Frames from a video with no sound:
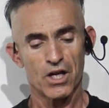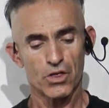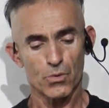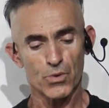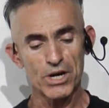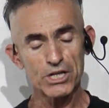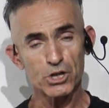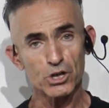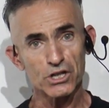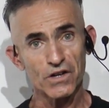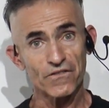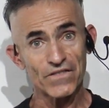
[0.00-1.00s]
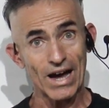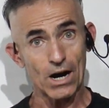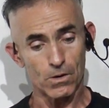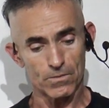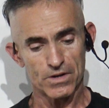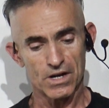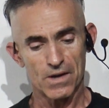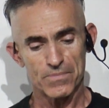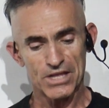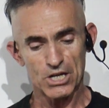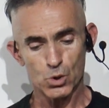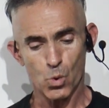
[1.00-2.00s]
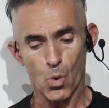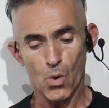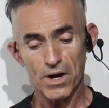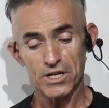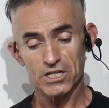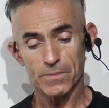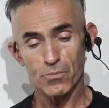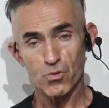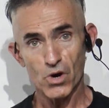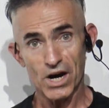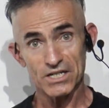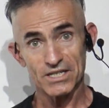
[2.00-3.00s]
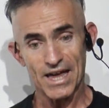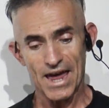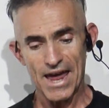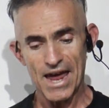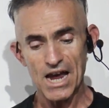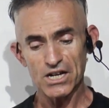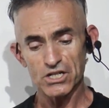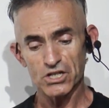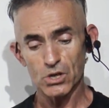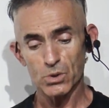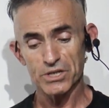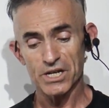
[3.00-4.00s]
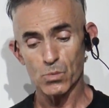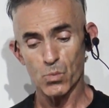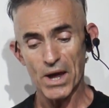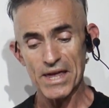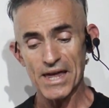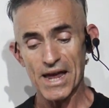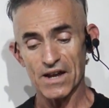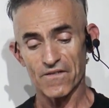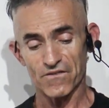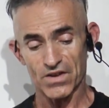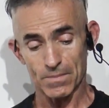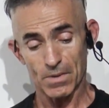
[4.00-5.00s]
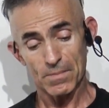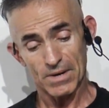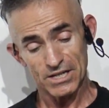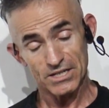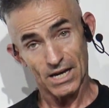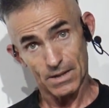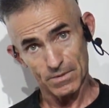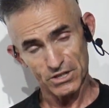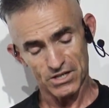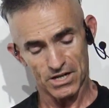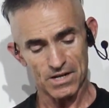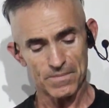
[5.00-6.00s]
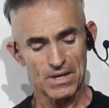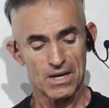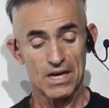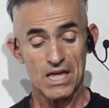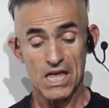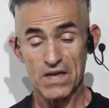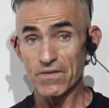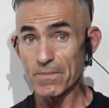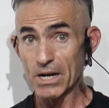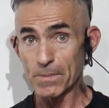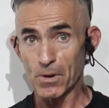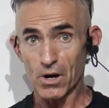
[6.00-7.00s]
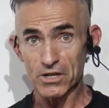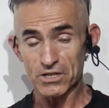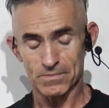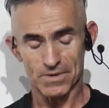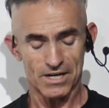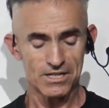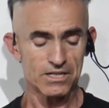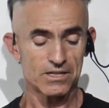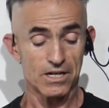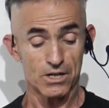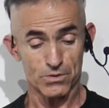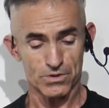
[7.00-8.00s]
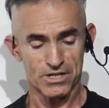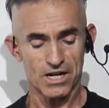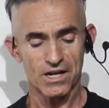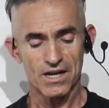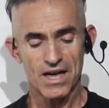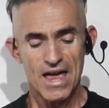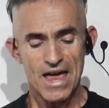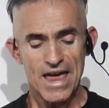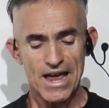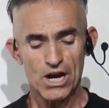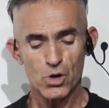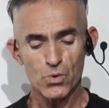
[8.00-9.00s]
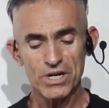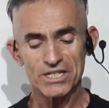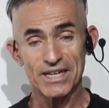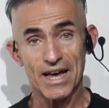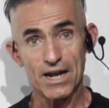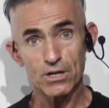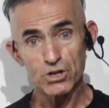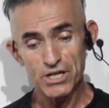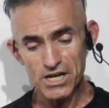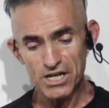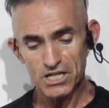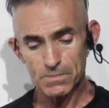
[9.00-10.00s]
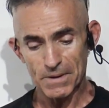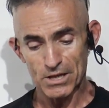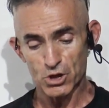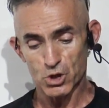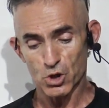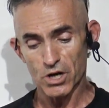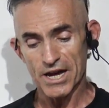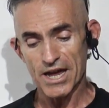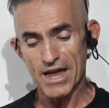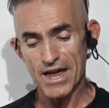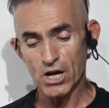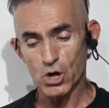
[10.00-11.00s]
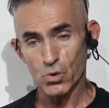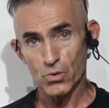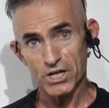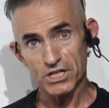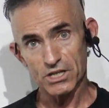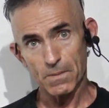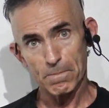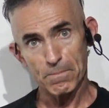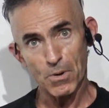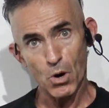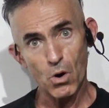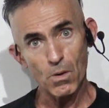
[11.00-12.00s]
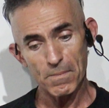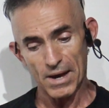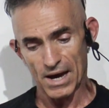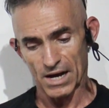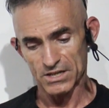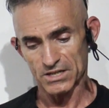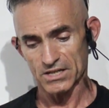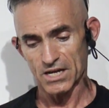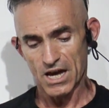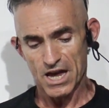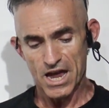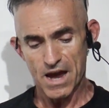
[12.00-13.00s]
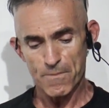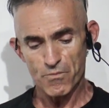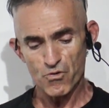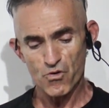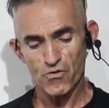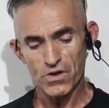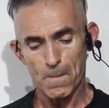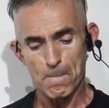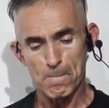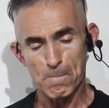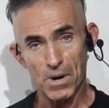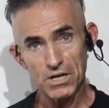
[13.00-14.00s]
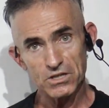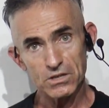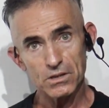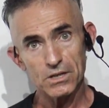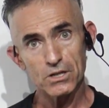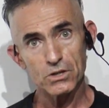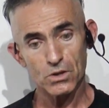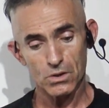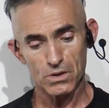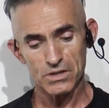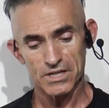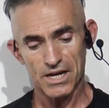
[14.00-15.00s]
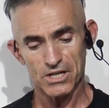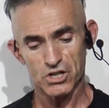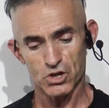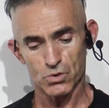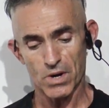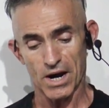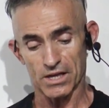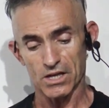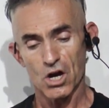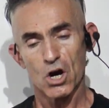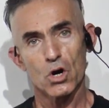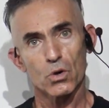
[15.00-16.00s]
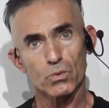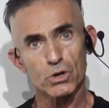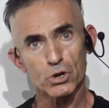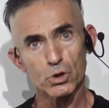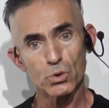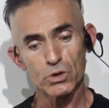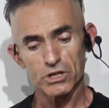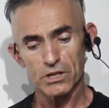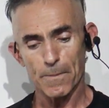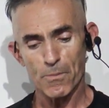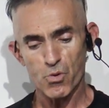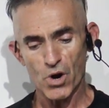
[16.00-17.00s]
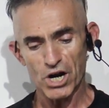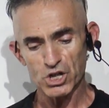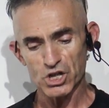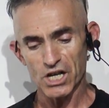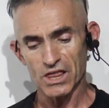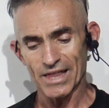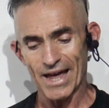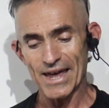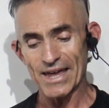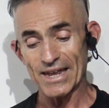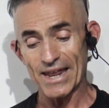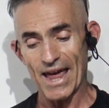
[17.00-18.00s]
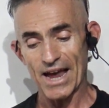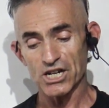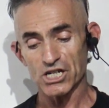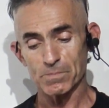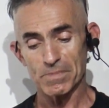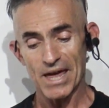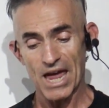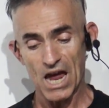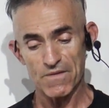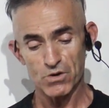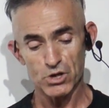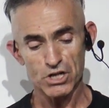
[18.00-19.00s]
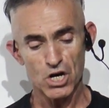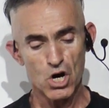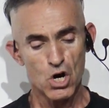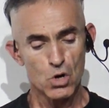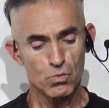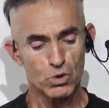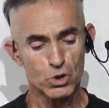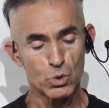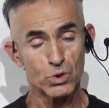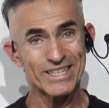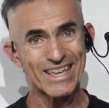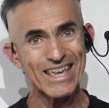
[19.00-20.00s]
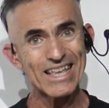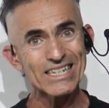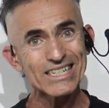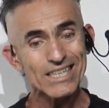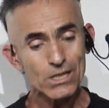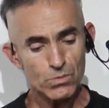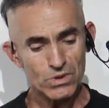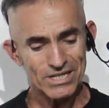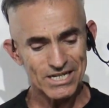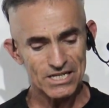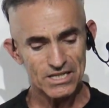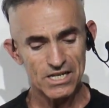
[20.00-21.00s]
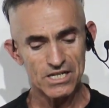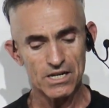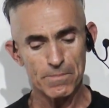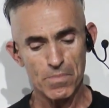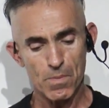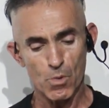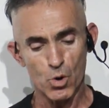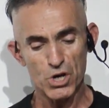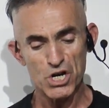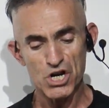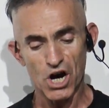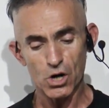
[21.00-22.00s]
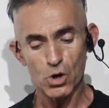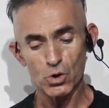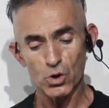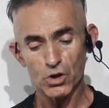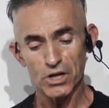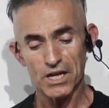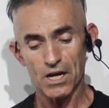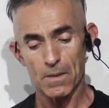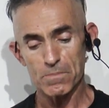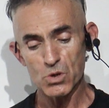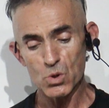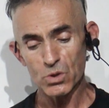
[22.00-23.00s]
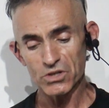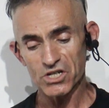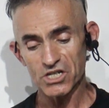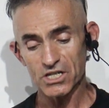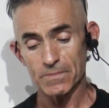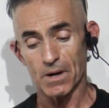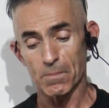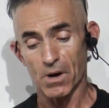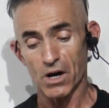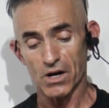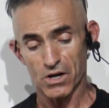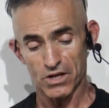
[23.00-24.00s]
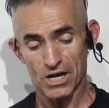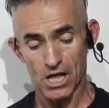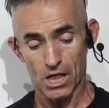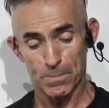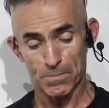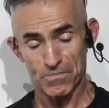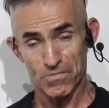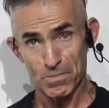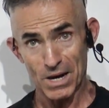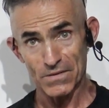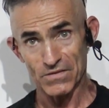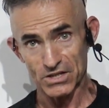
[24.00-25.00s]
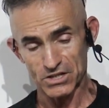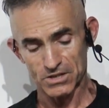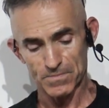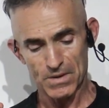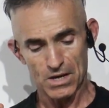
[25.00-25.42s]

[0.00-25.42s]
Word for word: The researchers found that taurine suppressed age associated weight gain in female mice, animal study, even menopausal mice, interesting, increased energy expenditure, increased bone mass, improved muscle endurance and strength, reduced depression like and anxious behaviors, reduced insulin resistance, promoted younger looking immune system, among other health benefits.